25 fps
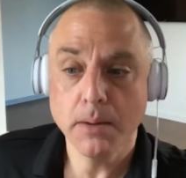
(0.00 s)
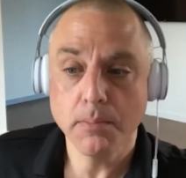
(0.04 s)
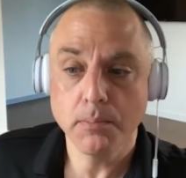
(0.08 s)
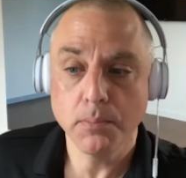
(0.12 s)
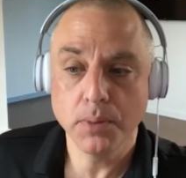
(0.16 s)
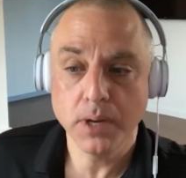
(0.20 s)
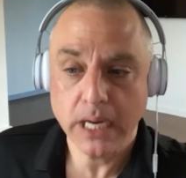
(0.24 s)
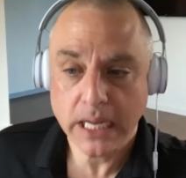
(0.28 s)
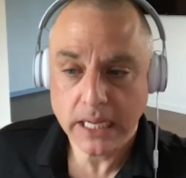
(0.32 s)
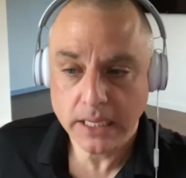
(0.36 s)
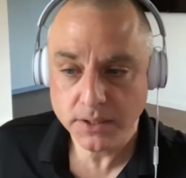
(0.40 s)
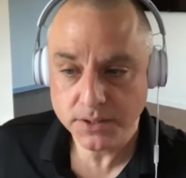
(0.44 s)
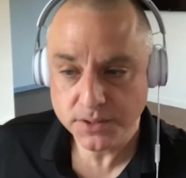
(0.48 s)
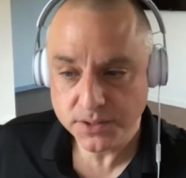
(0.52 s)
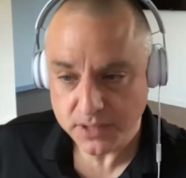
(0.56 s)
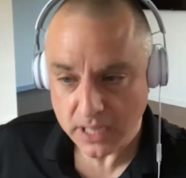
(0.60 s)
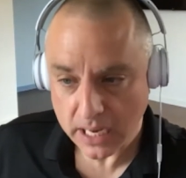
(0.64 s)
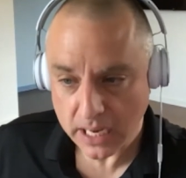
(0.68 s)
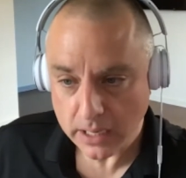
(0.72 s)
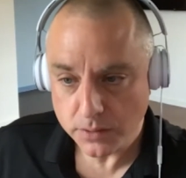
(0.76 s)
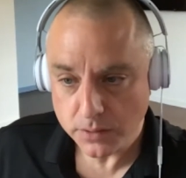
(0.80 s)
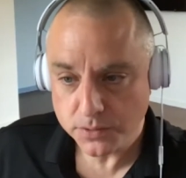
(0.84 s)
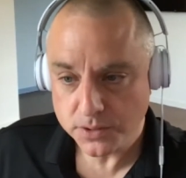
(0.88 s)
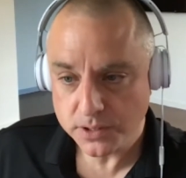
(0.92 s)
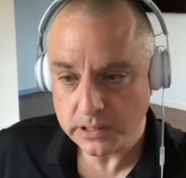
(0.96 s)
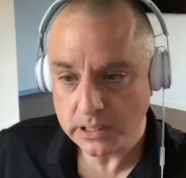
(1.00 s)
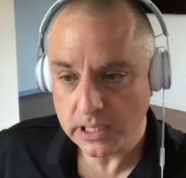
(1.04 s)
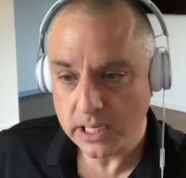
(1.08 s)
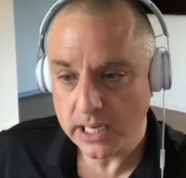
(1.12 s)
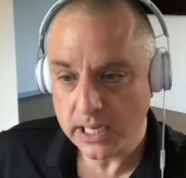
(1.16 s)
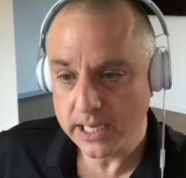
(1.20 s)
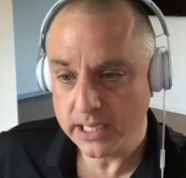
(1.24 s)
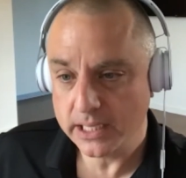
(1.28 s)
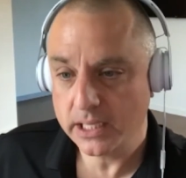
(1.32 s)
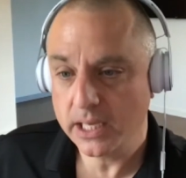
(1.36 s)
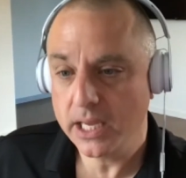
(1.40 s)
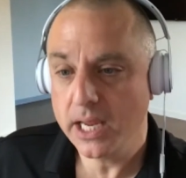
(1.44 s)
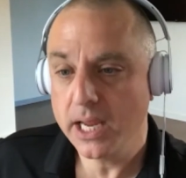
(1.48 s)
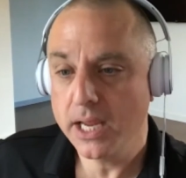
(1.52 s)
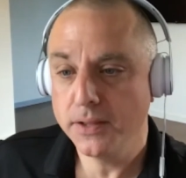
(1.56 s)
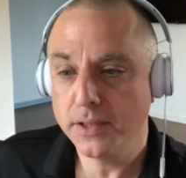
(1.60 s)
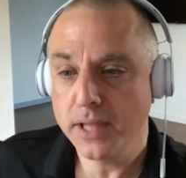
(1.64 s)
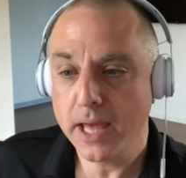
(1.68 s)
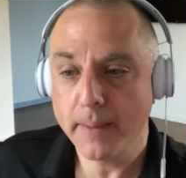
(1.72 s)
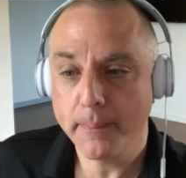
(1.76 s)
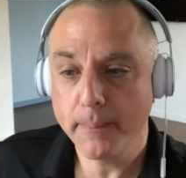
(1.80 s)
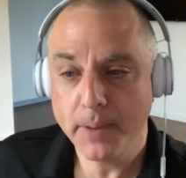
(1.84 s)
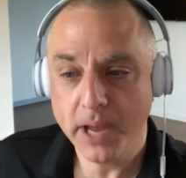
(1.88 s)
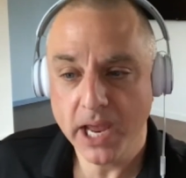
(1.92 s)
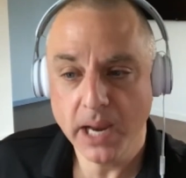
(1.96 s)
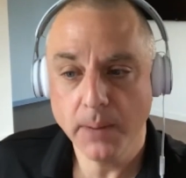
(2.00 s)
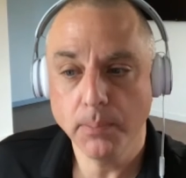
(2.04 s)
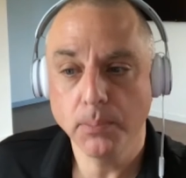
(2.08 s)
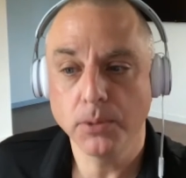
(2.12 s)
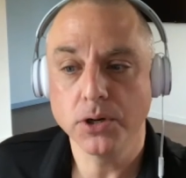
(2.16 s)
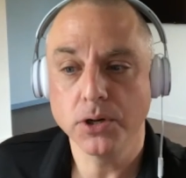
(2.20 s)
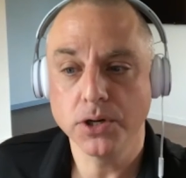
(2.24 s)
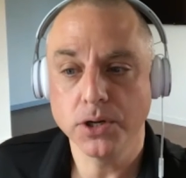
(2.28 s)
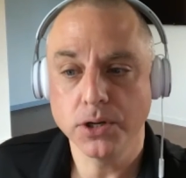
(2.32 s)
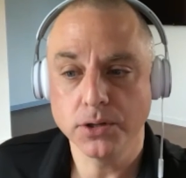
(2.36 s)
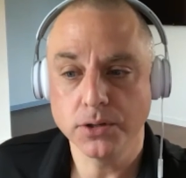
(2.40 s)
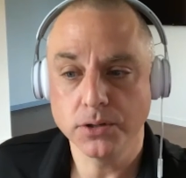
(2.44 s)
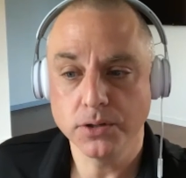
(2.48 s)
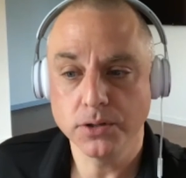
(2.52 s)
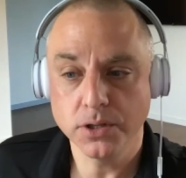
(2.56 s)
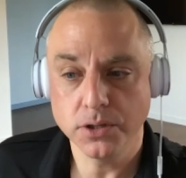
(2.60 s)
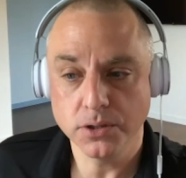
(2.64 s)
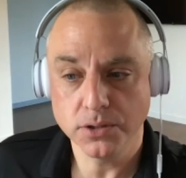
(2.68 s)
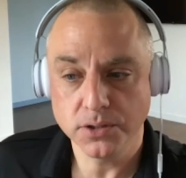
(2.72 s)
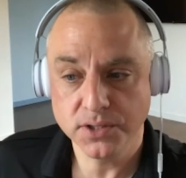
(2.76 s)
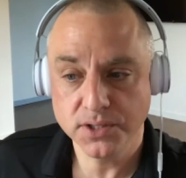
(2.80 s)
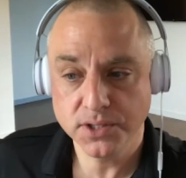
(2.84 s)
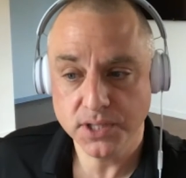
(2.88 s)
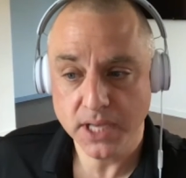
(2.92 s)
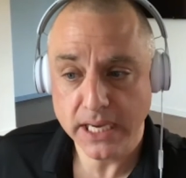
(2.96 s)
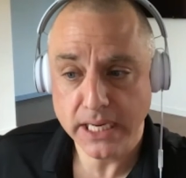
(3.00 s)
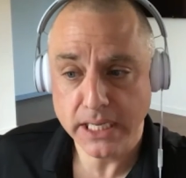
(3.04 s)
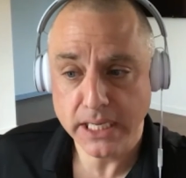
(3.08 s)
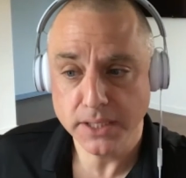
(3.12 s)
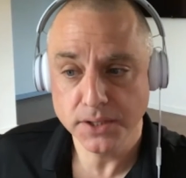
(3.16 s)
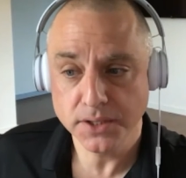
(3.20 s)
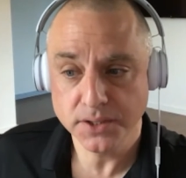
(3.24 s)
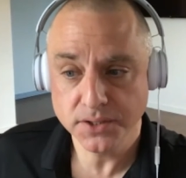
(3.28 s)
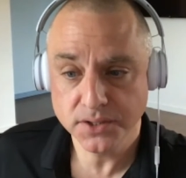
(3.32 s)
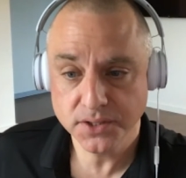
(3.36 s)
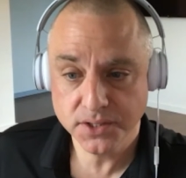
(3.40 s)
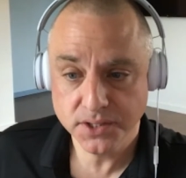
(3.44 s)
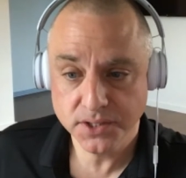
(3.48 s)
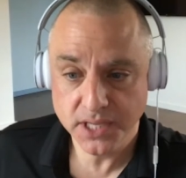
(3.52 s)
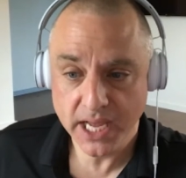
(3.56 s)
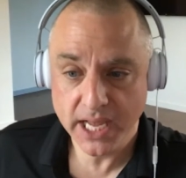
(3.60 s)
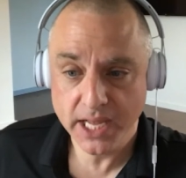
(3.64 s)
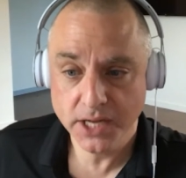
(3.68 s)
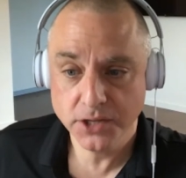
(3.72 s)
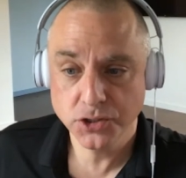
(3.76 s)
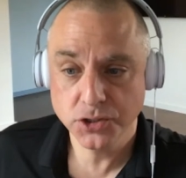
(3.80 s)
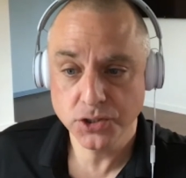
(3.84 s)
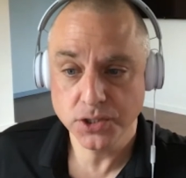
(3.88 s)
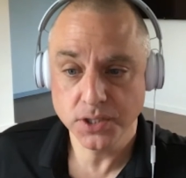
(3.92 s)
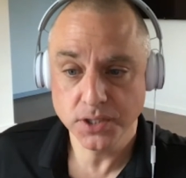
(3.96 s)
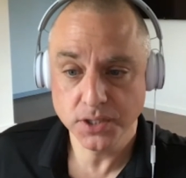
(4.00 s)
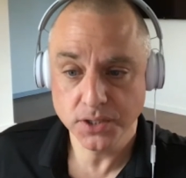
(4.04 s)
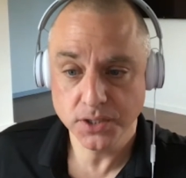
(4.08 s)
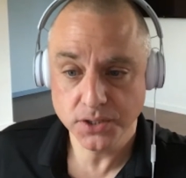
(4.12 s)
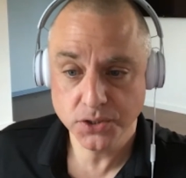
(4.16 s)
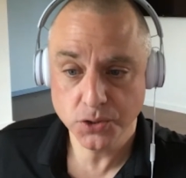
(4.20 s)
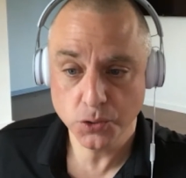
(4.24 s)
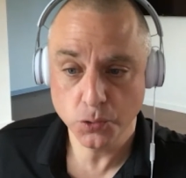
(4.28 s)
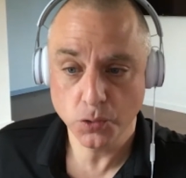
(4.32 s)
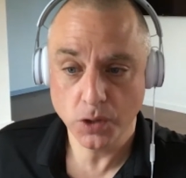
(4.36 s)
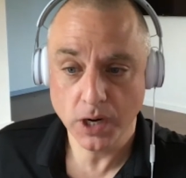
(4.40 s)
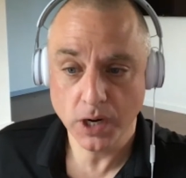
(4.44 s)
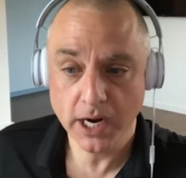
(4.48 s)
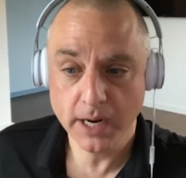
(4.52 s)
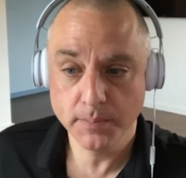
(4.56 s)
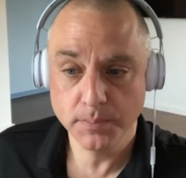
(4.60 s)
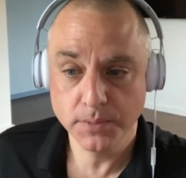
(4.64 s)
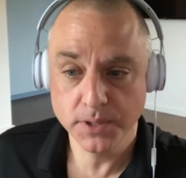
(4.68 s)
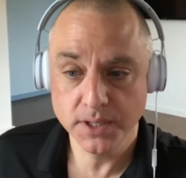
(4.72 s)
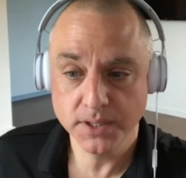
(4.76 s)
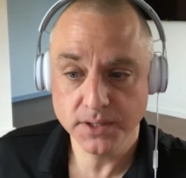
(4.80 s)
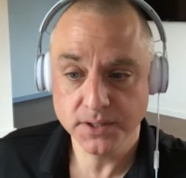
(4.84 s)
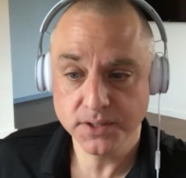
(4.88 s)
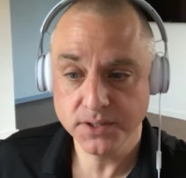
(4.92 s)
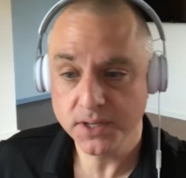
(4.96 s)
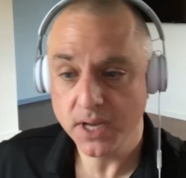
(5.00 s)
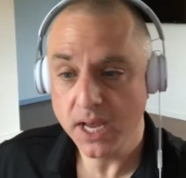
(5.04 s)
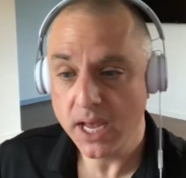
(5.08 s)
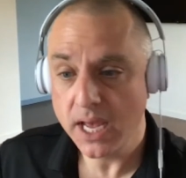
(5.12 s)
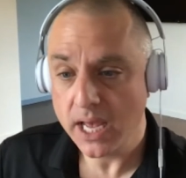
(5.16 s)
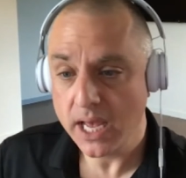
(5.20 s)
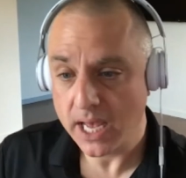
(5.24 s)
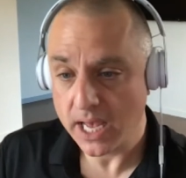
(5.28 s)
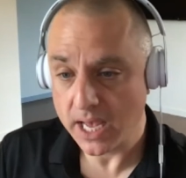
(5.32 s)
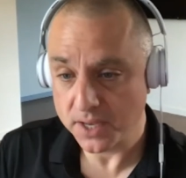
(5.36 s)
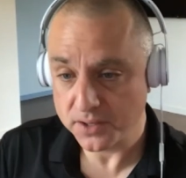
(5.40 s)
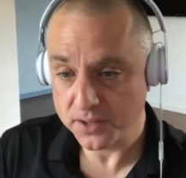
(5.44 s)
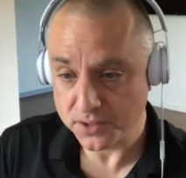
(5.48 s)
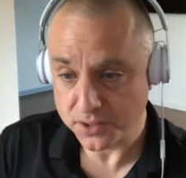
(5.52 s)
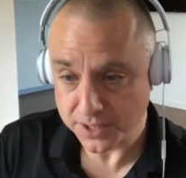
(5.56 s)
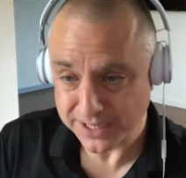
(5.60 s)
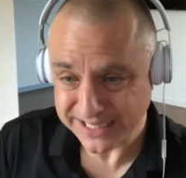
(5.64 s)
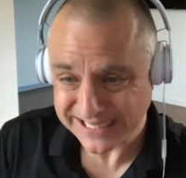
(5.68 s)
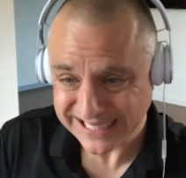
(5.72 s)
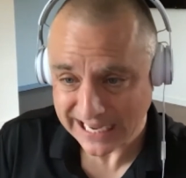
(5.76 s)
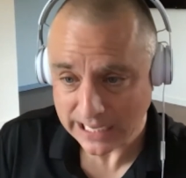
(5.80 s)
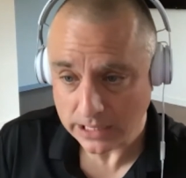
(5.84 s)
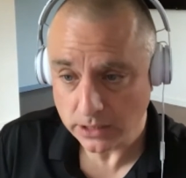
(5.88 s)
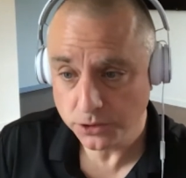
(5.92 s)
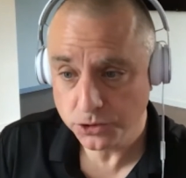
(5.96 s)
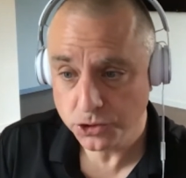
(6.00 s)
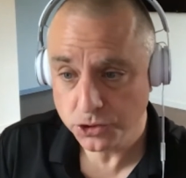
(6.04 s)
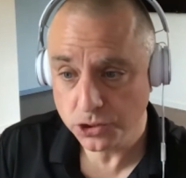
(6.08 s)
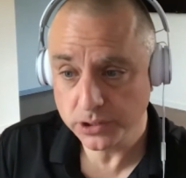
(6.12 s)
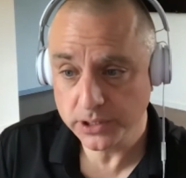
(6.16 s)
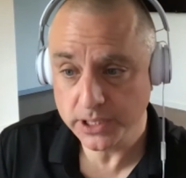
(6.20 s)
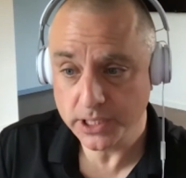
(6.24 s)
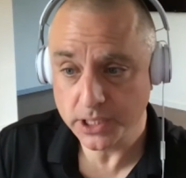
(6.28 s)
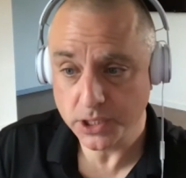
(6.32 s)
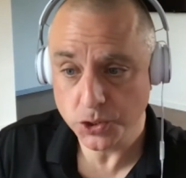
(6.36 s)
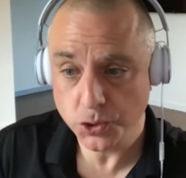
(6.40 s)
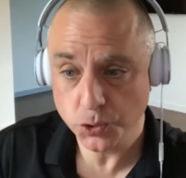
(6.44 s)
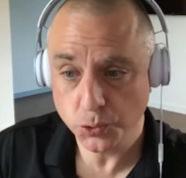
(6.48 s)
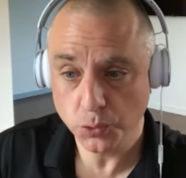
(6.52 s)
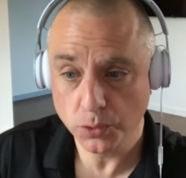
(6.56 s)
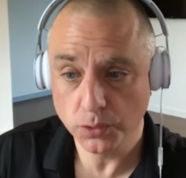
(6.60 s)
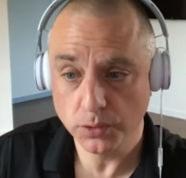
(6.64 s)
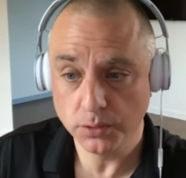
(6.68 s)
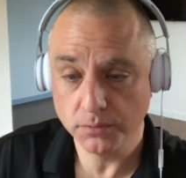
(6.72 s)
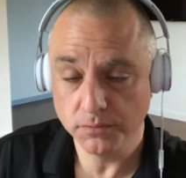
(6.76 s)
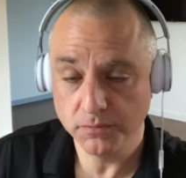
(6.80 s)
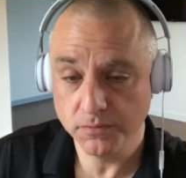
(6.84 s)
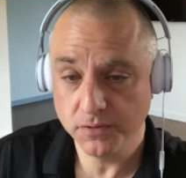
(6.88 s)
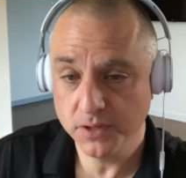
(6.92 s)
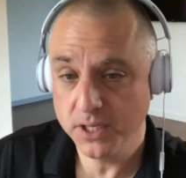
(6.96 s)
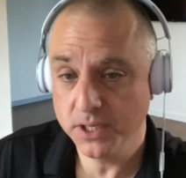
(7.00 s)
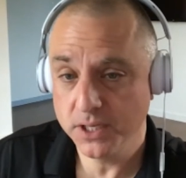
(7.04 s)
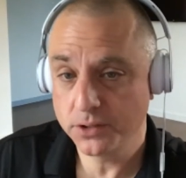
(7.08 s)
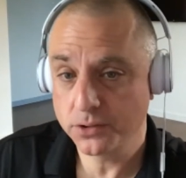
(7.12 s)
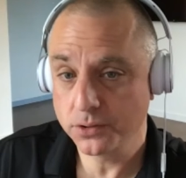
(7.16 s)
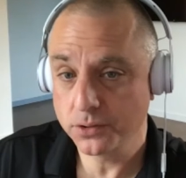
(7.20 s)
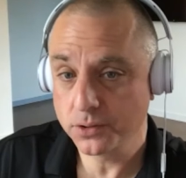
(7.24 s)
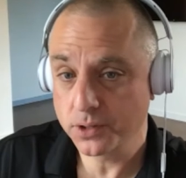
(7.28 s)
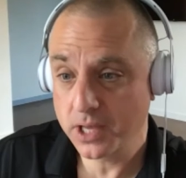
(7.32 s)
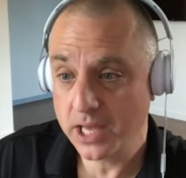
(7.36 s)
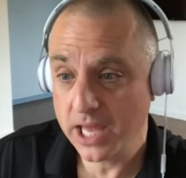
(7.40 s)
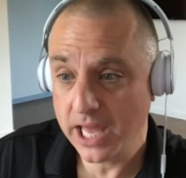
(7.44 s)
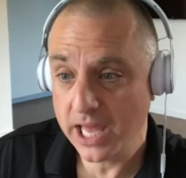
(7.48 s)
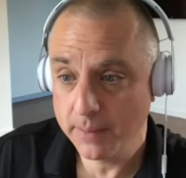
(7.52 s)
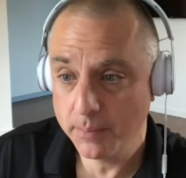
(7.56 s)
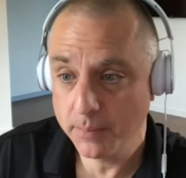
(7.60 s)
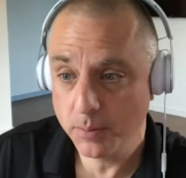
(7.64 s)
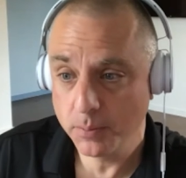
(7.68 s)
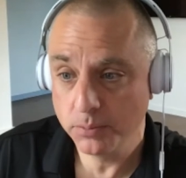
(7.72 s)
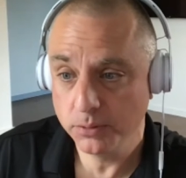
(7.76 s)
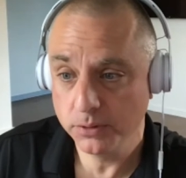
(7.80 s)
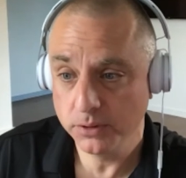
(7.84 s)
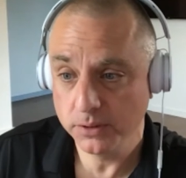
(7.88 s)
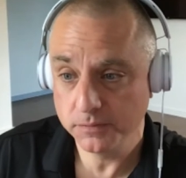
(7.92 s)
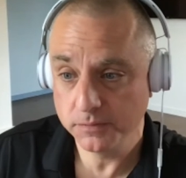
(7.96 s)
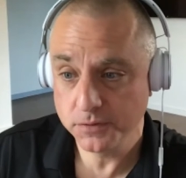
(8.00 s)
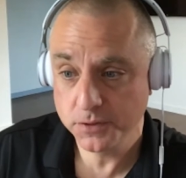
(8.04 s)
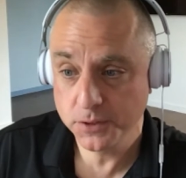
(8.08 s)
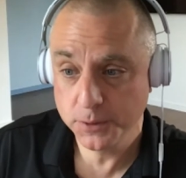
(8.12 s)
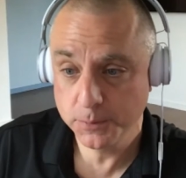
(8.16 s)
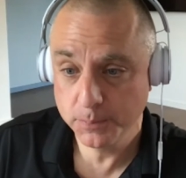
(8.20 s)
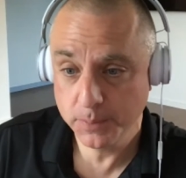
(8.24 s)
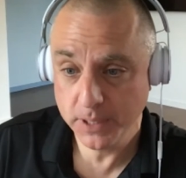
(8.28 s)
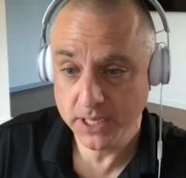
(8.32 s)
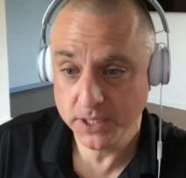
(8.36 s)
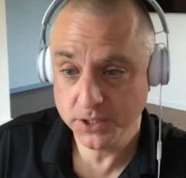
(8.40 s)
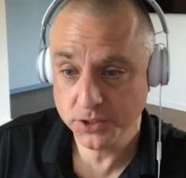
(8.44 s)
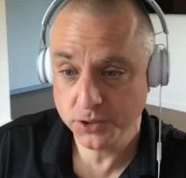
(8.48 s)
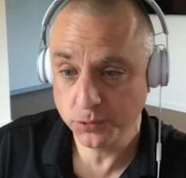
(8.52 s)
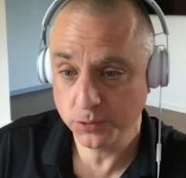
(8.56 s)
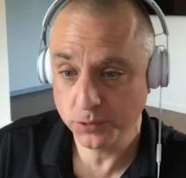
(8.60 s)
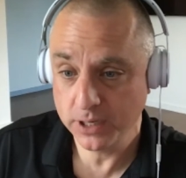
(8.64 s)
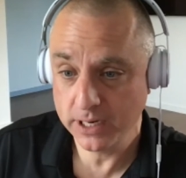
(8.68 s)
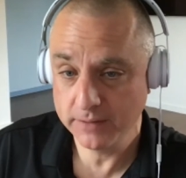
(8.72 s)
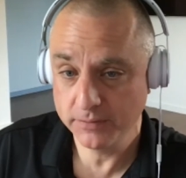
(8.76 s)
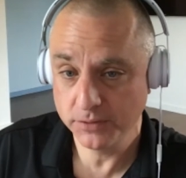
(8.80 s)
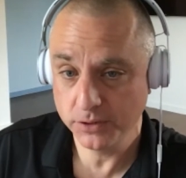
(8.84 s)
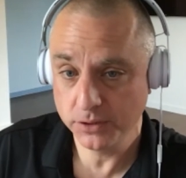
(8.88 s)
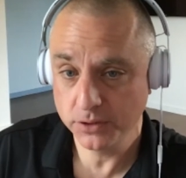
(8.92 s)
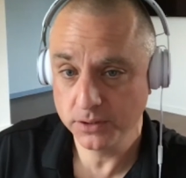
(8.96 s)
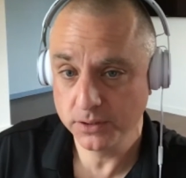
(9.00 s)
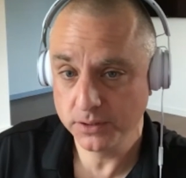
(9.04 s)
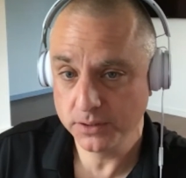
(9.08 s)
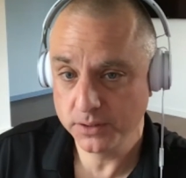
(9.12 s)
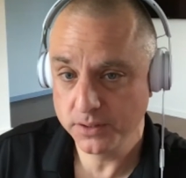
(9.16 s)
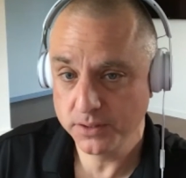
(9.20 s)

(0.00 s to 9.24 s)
but it sounds like in that paper you're setting the stage to describe this as an intelligently controlled vehicle capable of space travel.